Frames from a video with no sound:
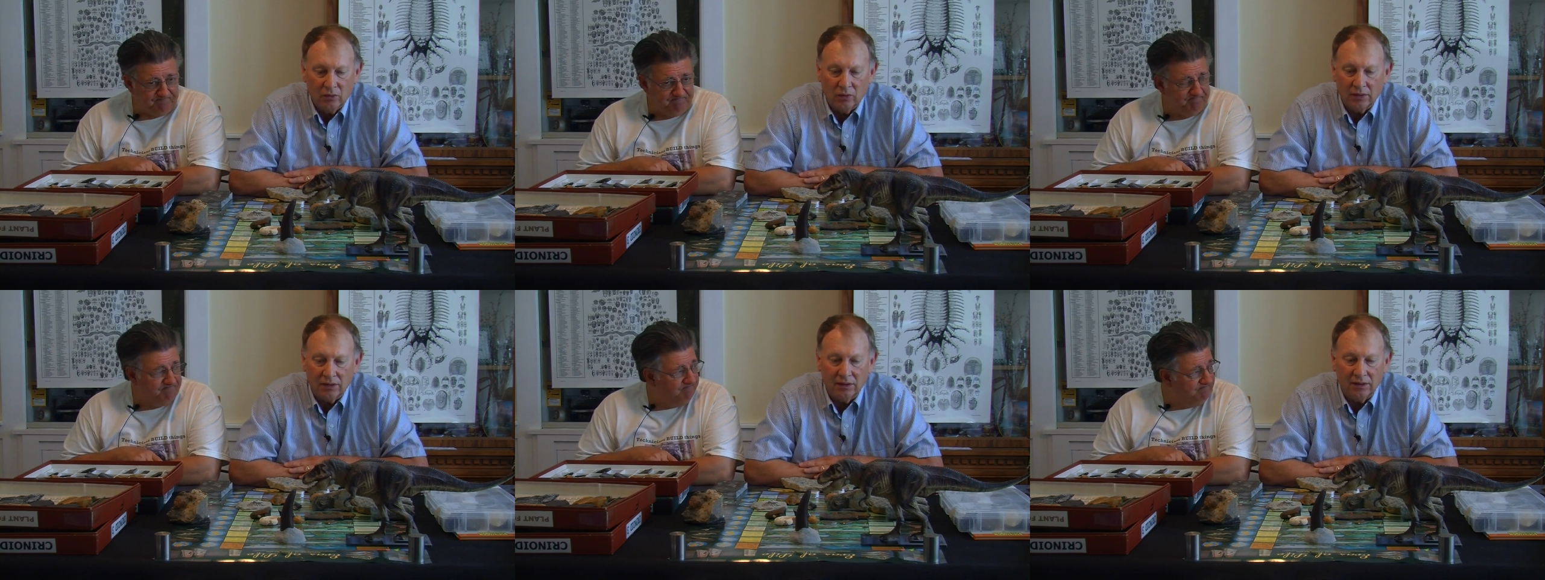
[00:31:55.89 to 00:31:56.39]

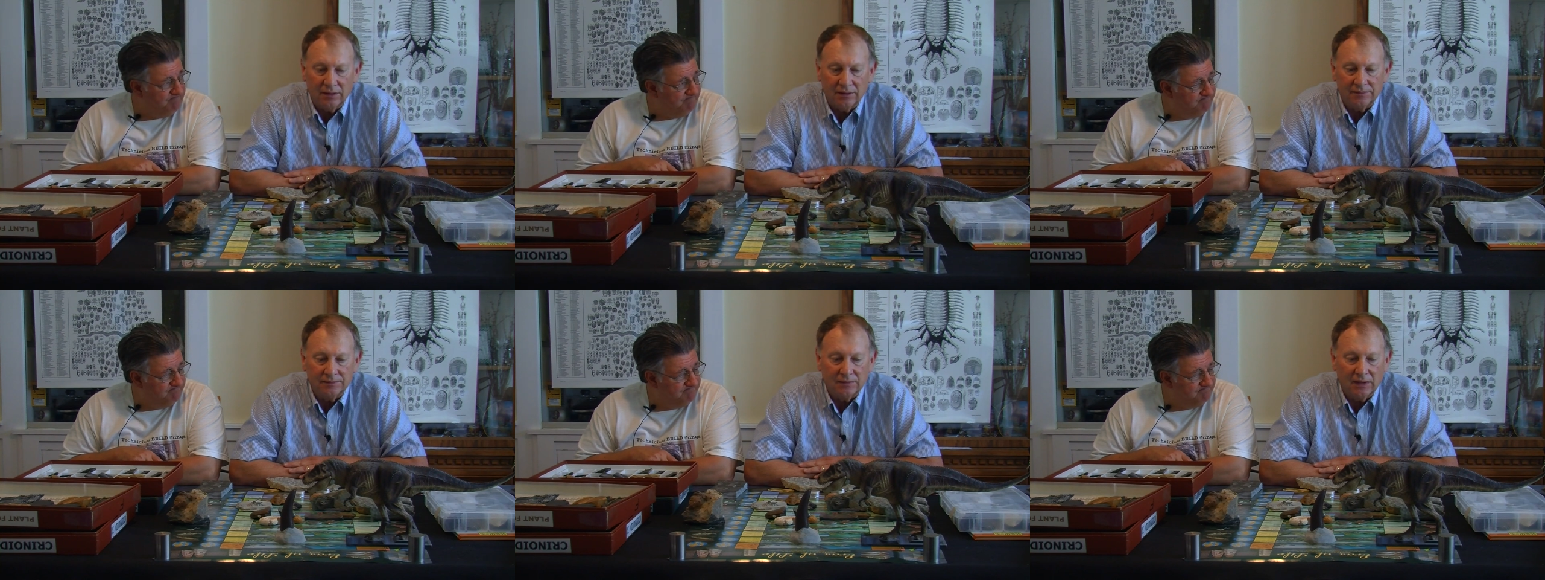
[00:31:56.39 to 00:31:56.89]
Speaker 1: we're going
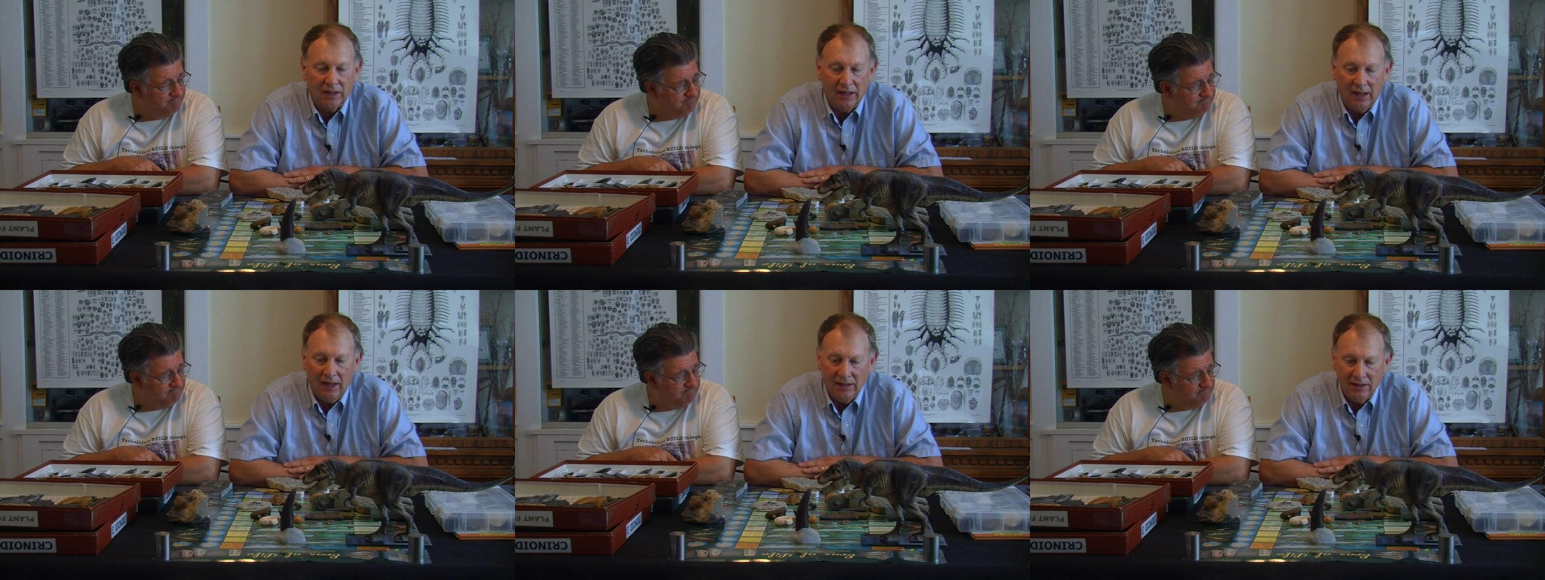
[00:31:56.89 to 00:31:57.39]
to
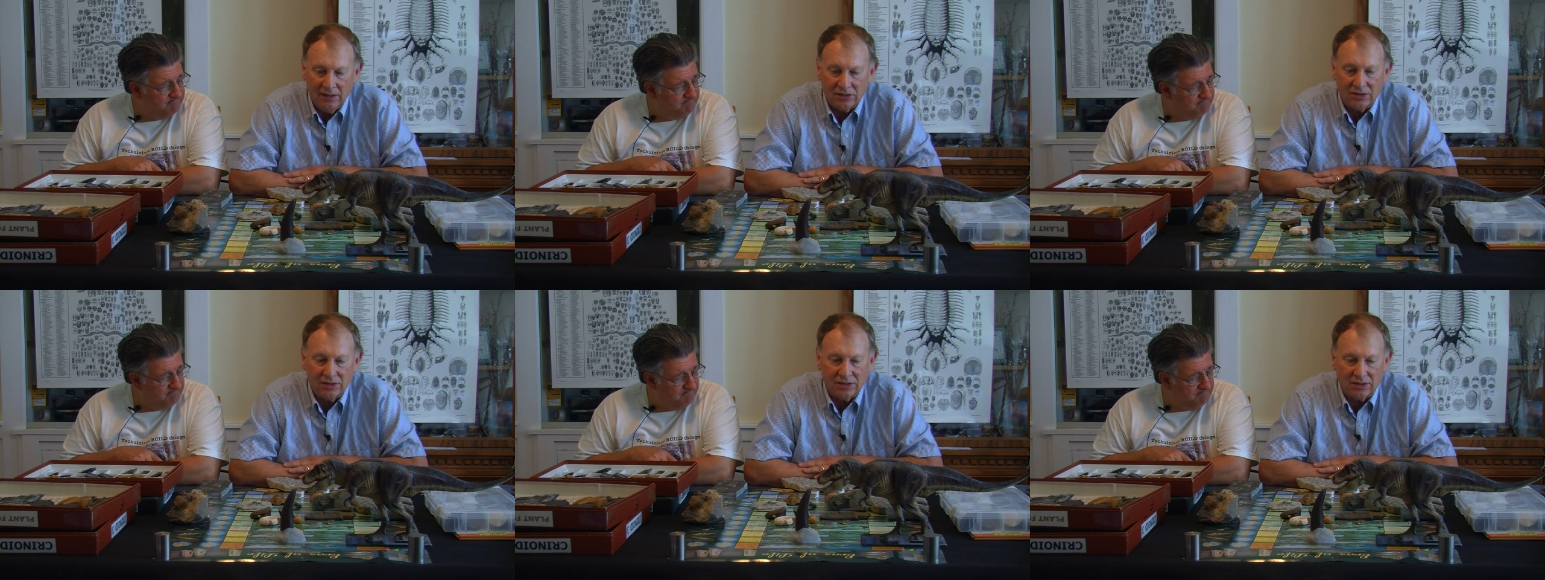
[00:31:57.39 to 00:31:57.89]
end
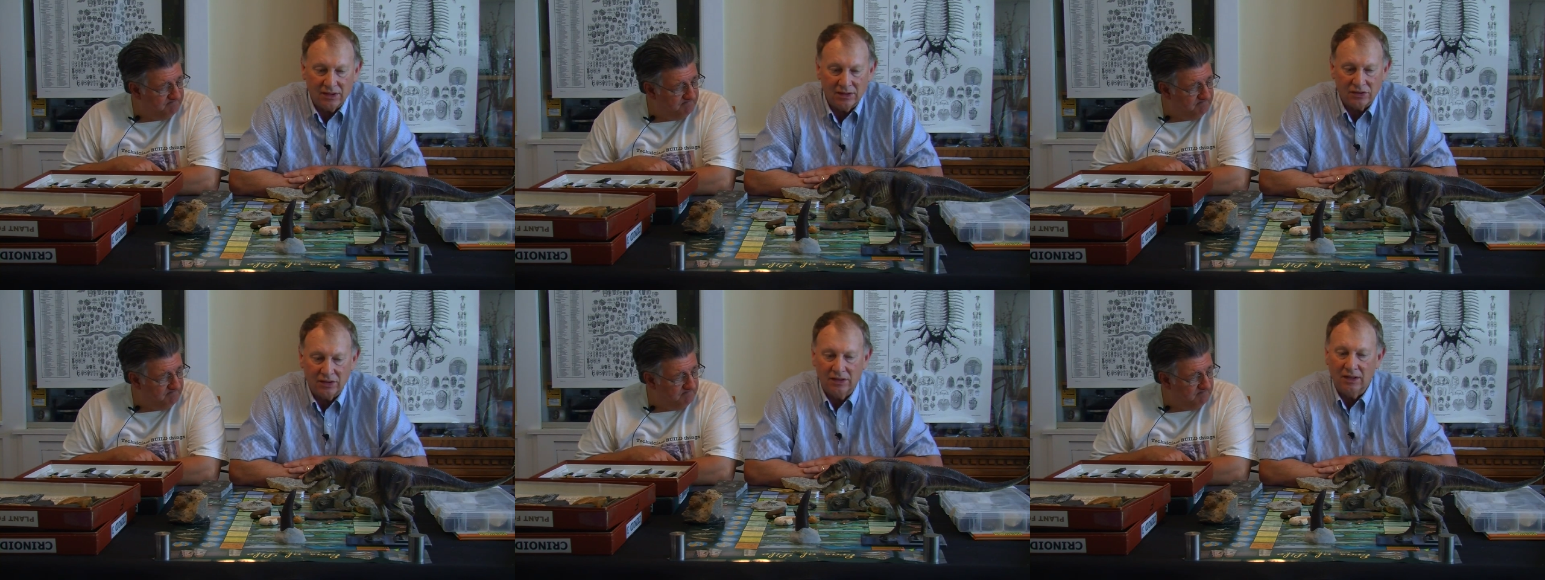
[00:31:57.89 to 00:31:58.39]
this
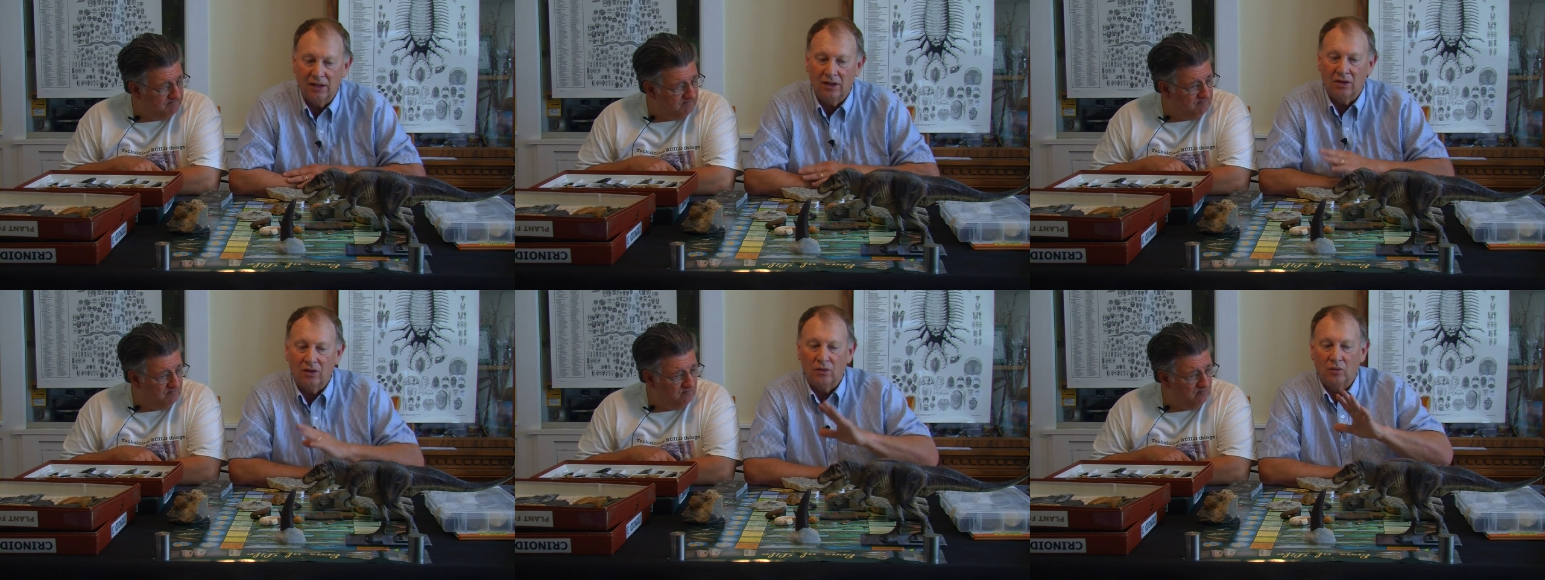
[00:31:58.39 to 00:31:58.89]
discussion here,